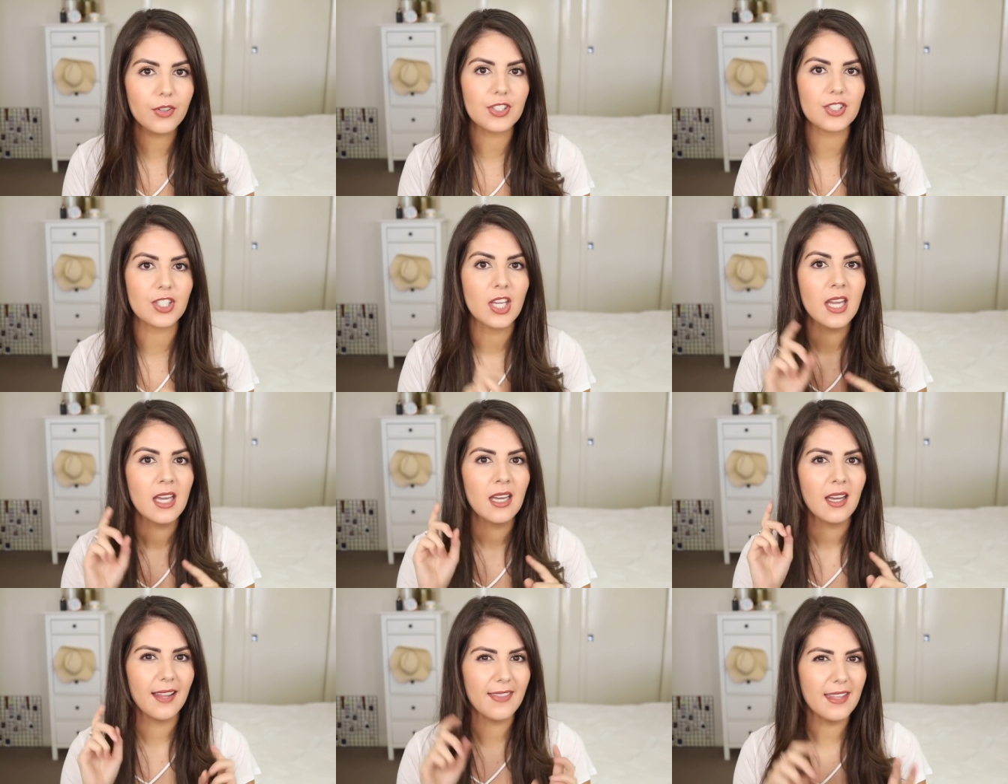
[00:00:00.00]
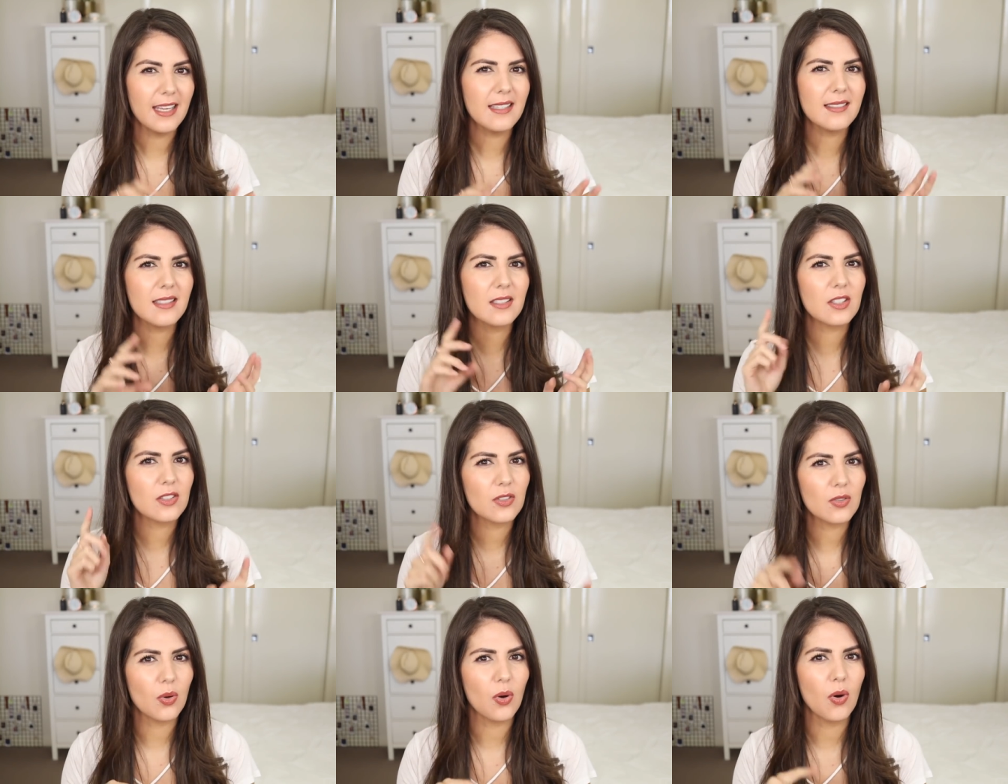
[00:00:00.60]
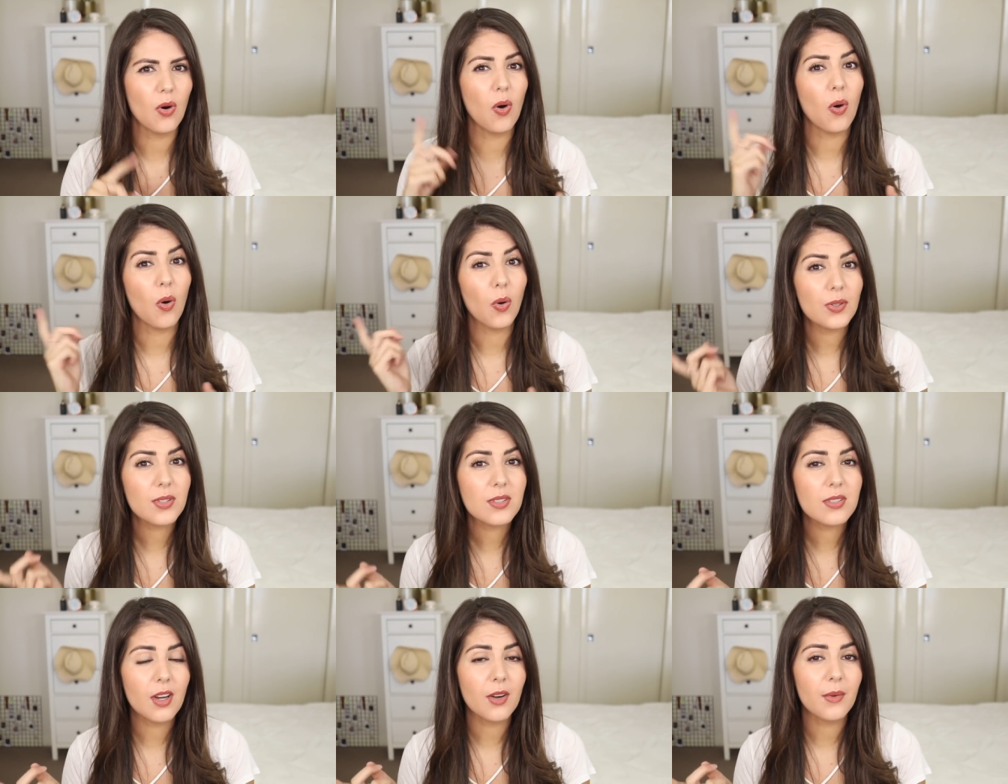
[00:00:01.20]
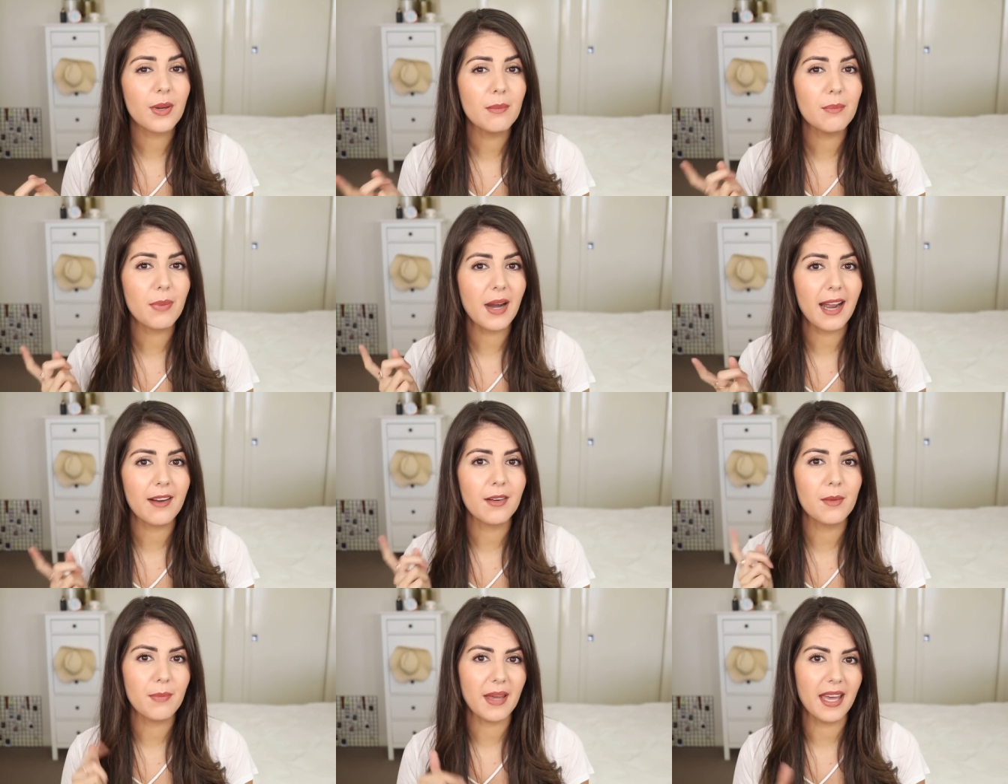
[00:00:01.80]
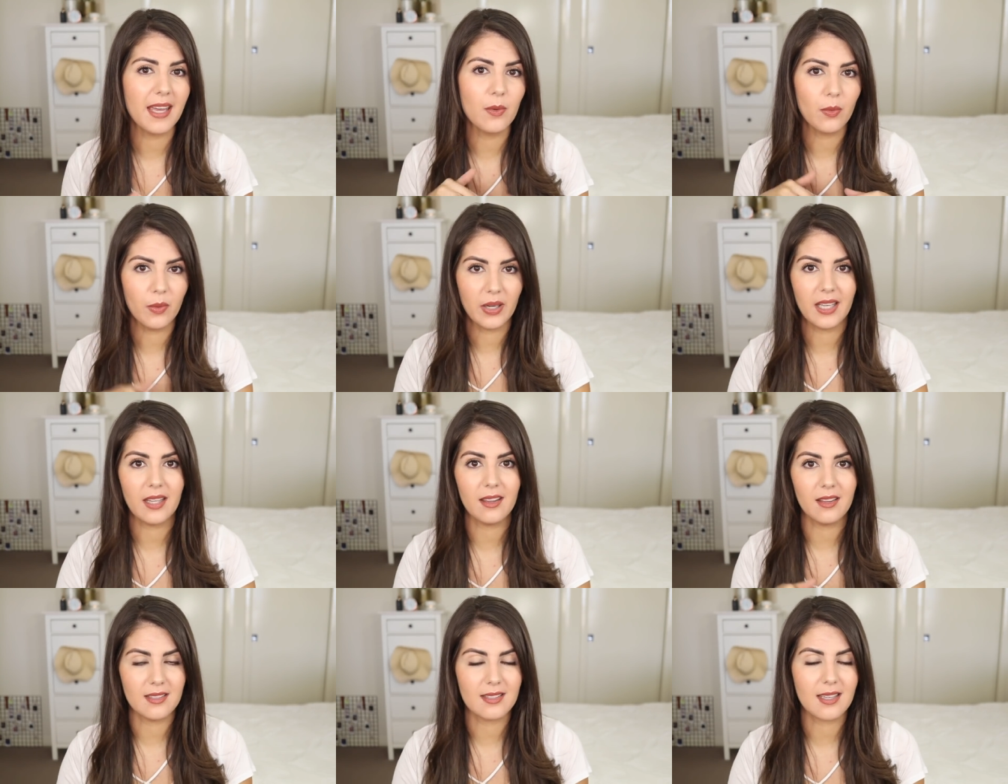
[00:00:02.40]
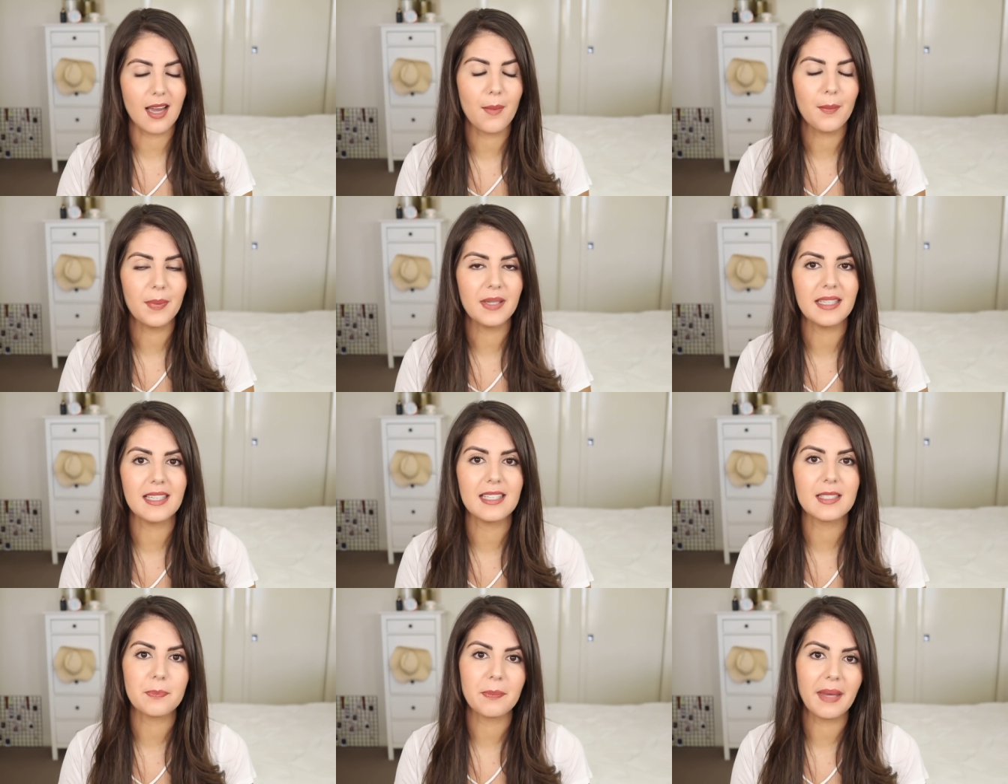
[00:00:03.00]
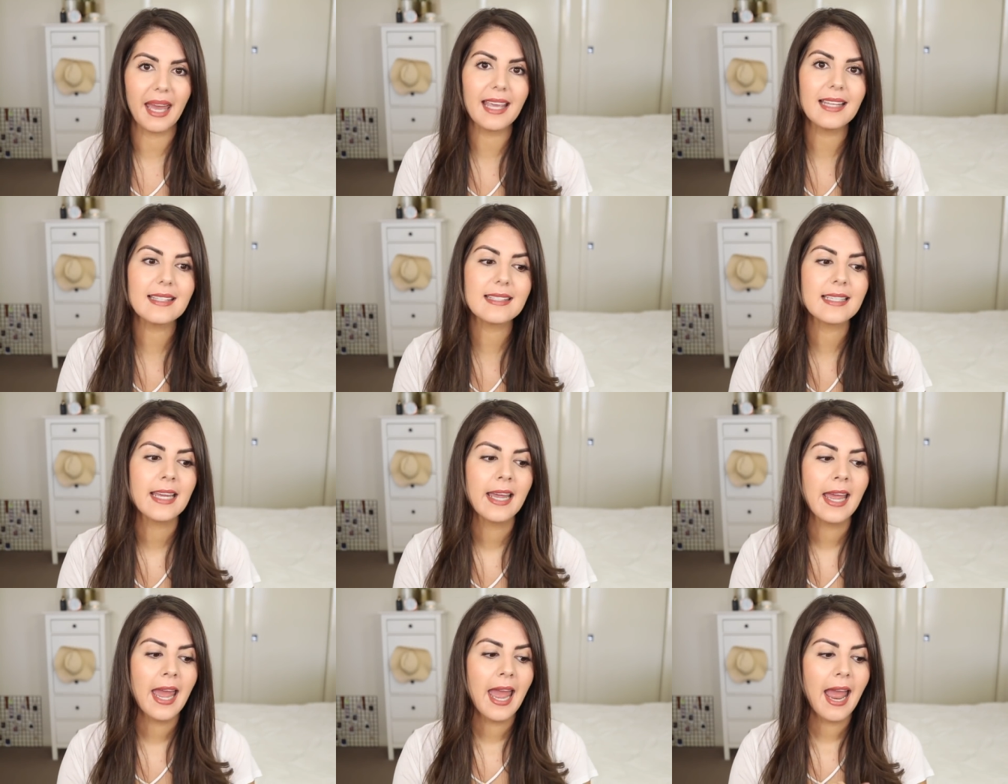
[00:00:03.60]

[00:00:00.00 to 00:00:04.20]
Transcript: which I think is a store also in Byron Bay where this company is based,